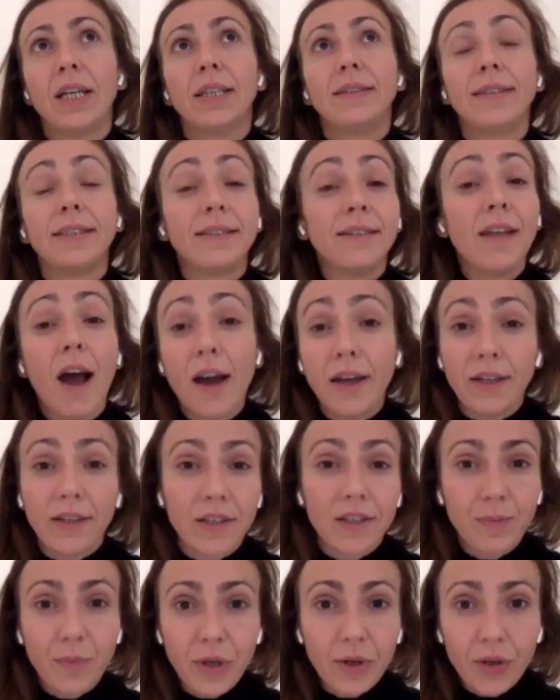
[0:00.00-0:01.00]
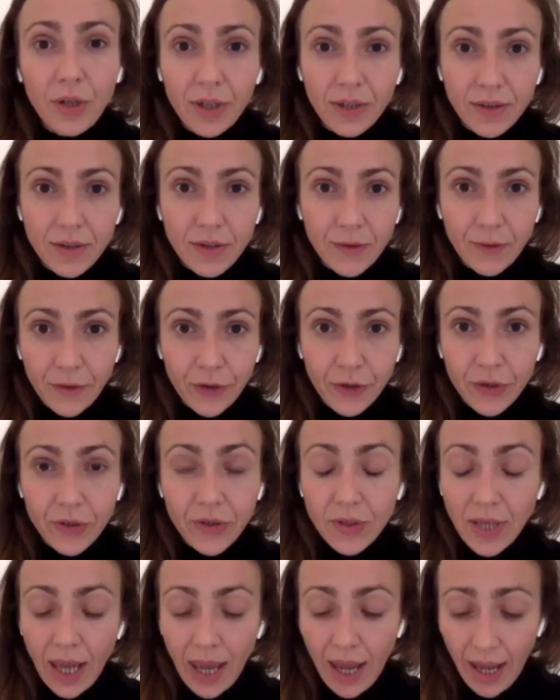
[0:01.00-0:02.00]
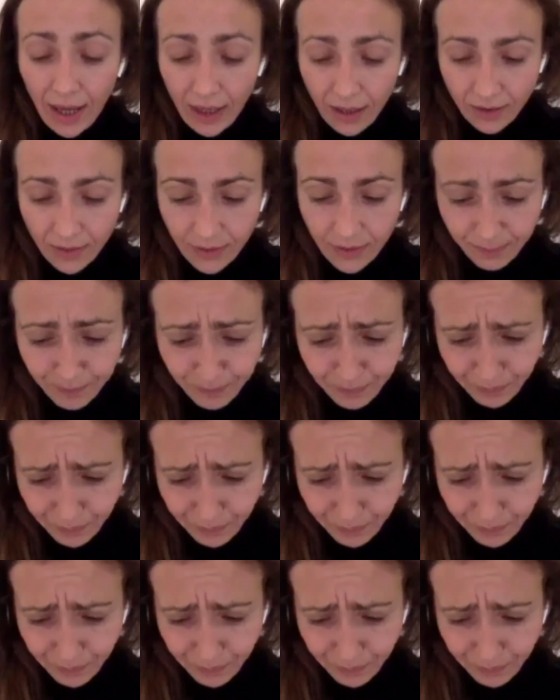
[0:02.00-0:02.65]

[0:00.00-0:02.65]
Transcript: did not experience firsthand.